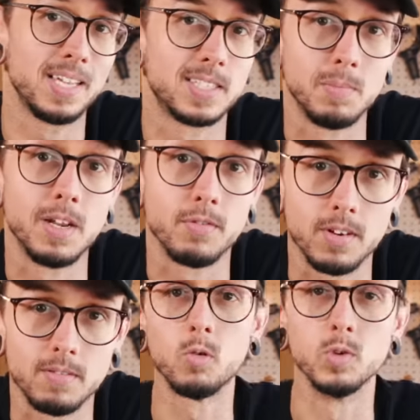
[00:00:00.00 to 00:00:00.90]
makes them
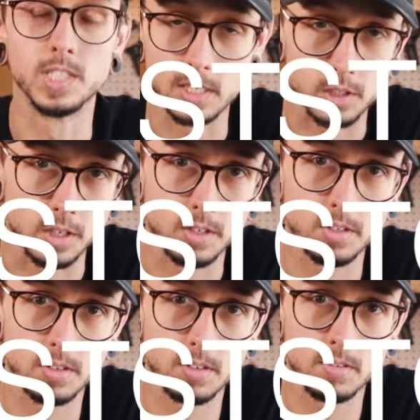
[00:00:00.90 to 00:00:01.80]
different.
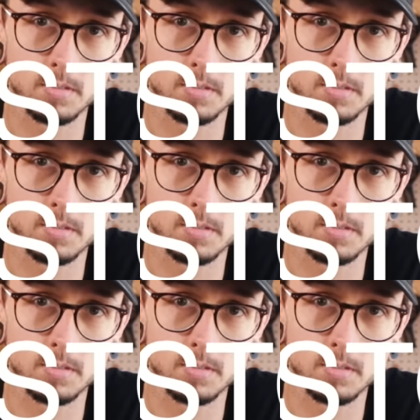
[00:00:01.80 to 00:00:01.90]
Resistors.